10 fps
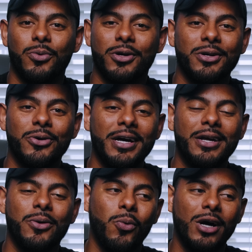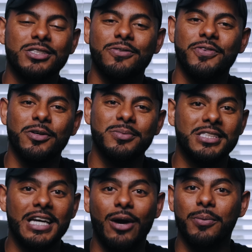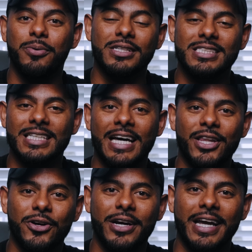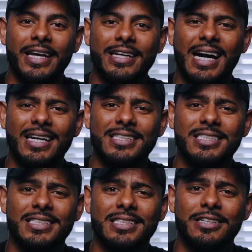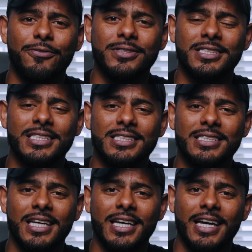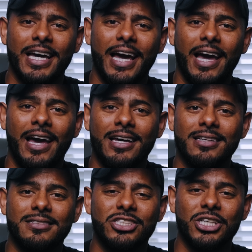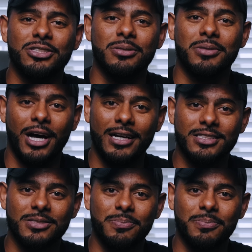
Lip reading: We're gonna go ahead and watch the film, see how we put it together, and kind of see the differences and share some thoughts.